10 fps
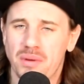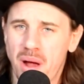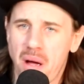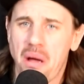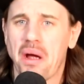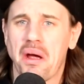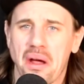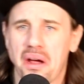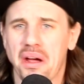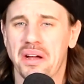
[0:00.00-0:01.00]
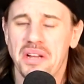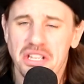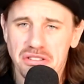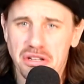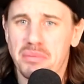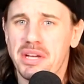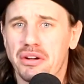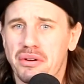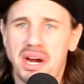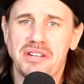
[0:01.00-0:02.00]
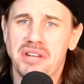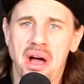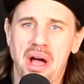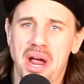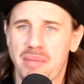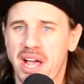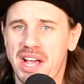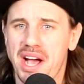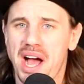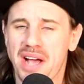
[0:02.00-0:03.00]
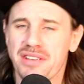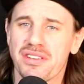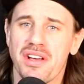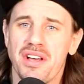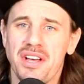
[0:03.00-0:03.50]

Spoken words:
It's going to be a great time. Hey, guys.